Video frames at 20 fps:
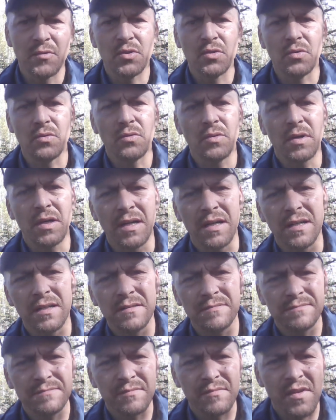to uh,
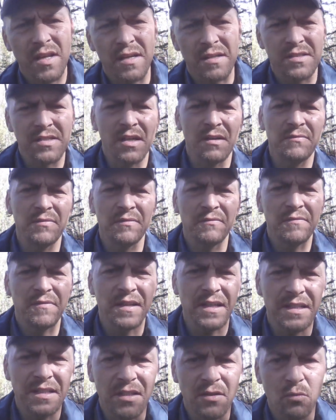a self
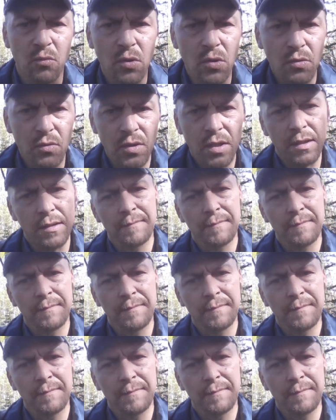inflicted wound.